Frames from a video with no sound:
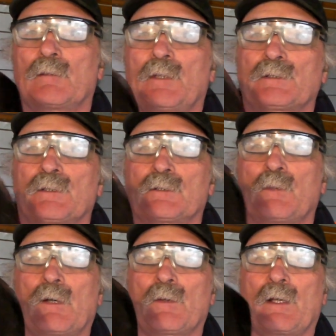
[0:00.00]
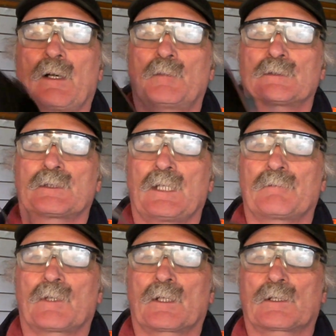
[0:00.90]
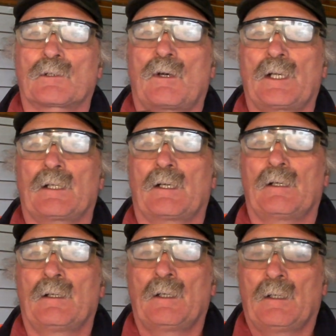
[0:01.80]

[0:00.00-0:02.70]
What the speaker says: And most of these welding helmets have got a grinder